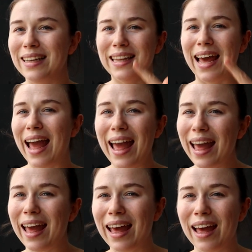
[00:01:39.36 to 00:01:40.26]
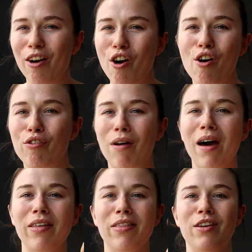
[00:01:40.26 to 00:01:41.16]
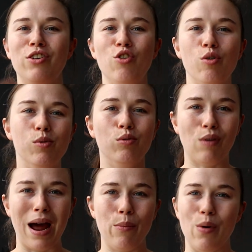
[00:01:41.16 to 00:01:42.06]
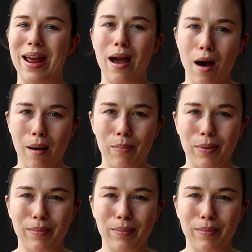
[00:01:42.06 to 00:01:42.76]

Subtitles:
in the air rather than normal right way up.